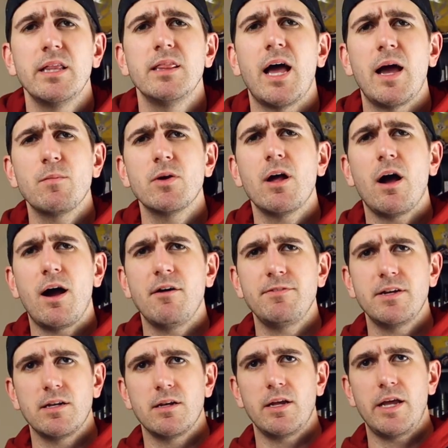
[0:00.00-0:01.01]
And I'm going to
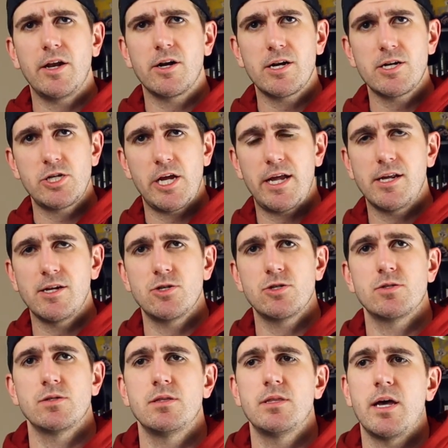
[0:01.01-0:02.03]
often
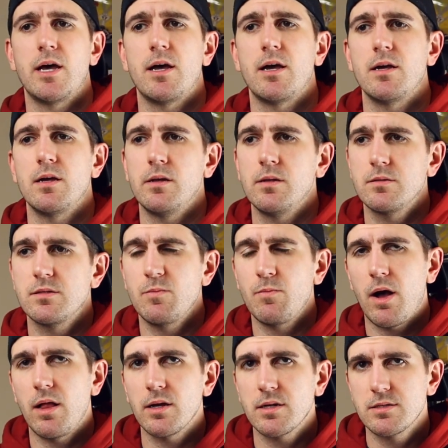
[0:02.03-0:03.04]
interchange the
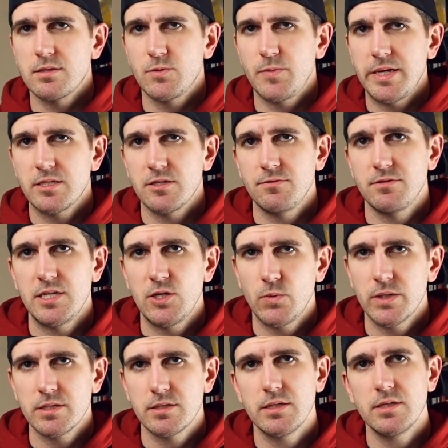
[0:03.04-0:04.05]
symbolic space of
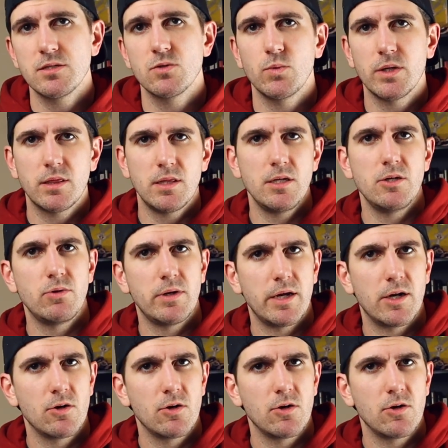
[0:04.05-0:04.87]
sequences with the unit